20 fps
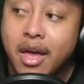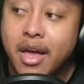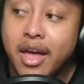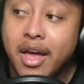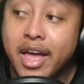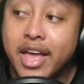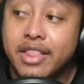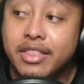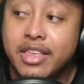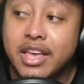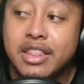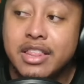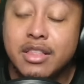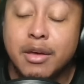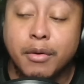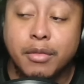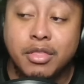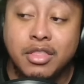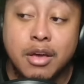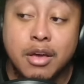and then
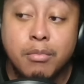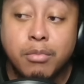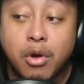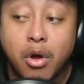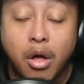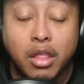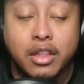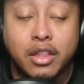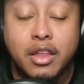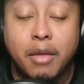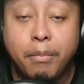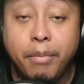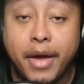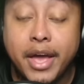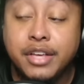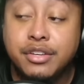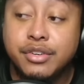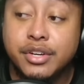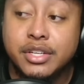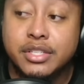the, them calling the
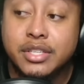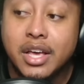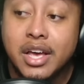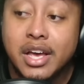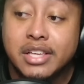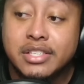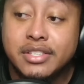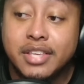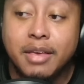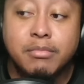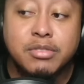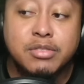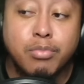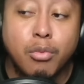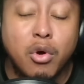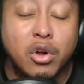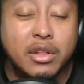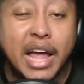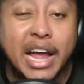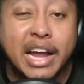Patriots seems
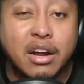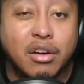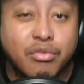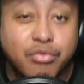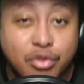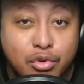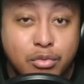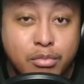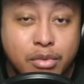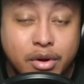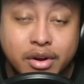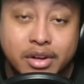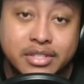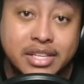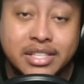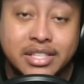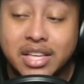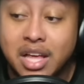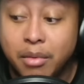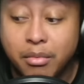more like a rumor because
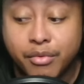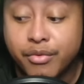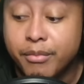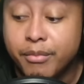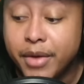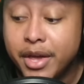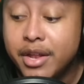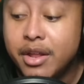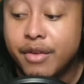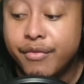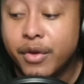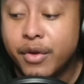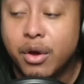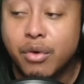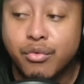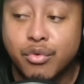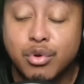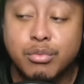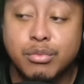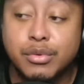that's coming from
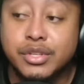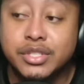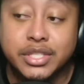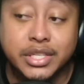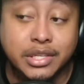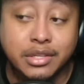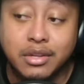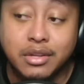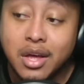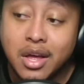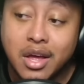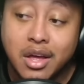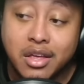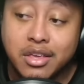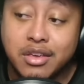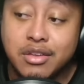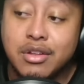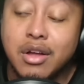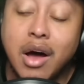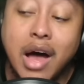NFL rumors, and
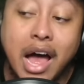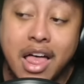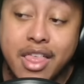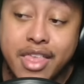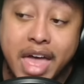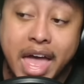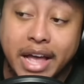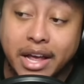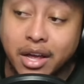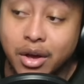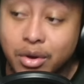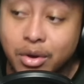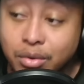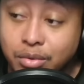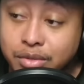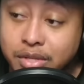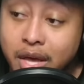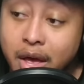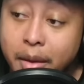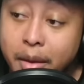you know how that
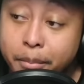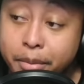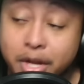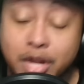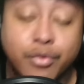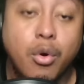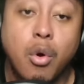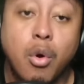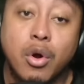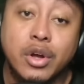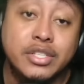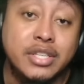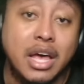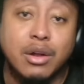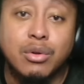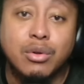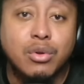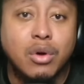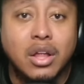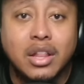goes. But of course, I
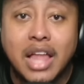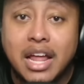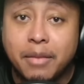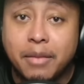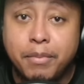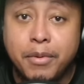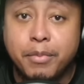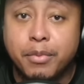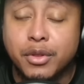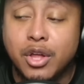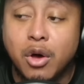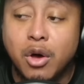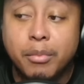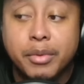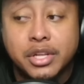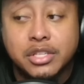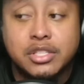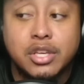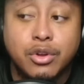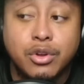don't know. A lot of people know,
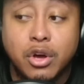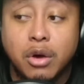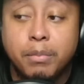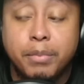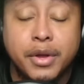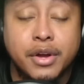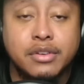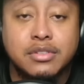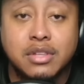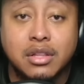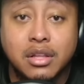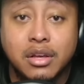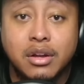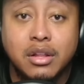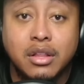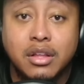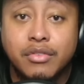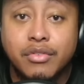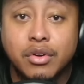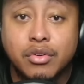but Antonio Pierce
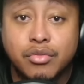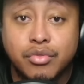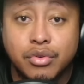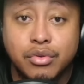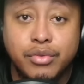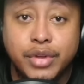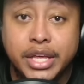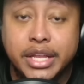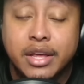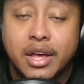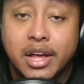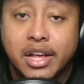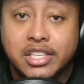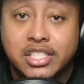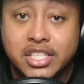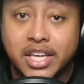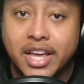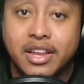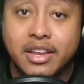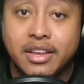literally recruited
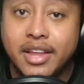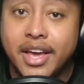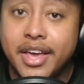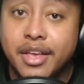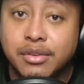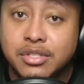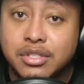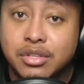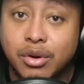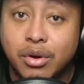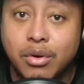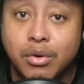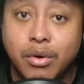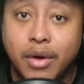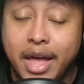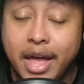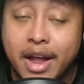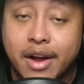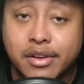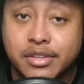Jayden Daniels to
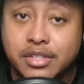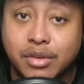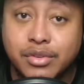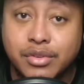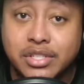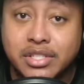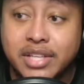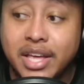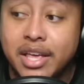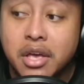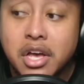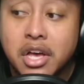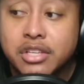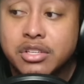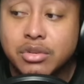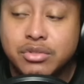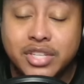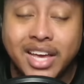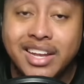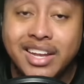Arizona State.
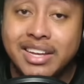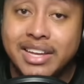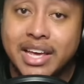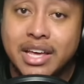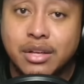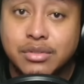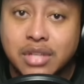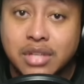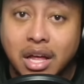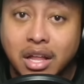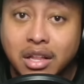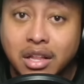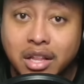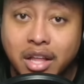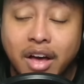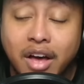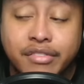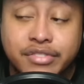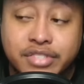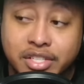So Jayden Jayden Daniels
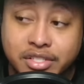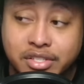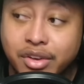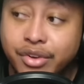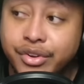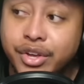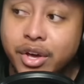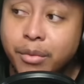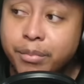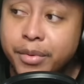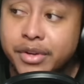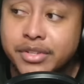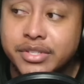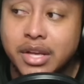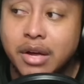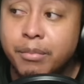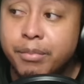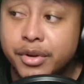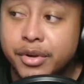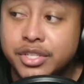loves Antonio Pierce.
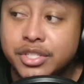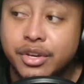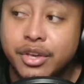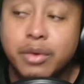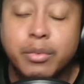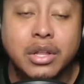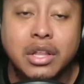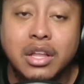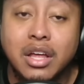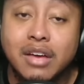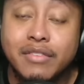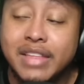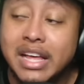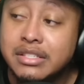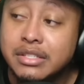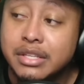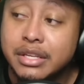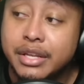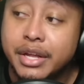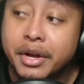I'm pretty sure he would love that
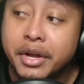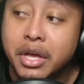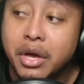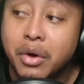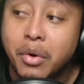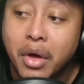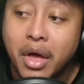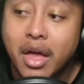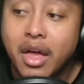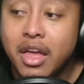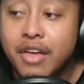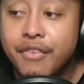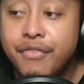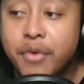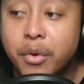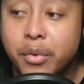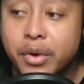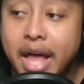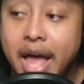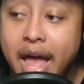scenario if
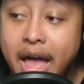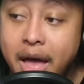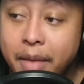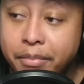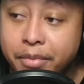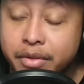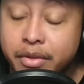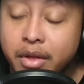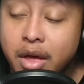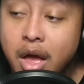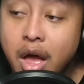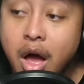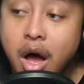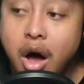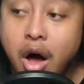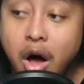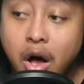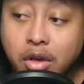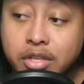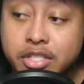it were to happen.
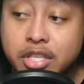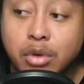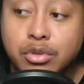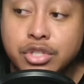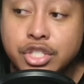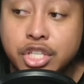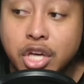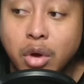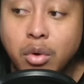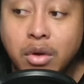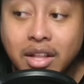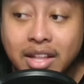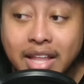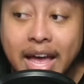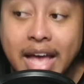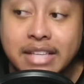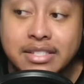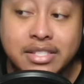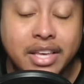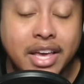Also, Joel
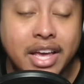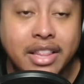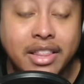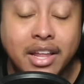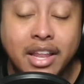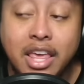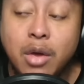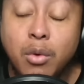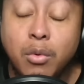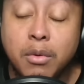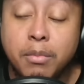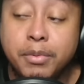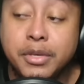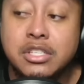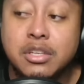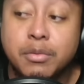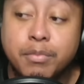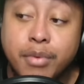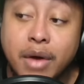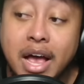Klatt said that he would be
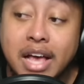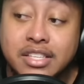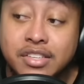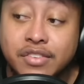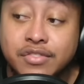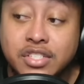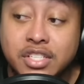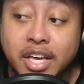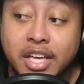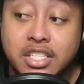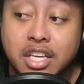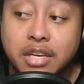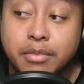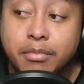surprised if JJ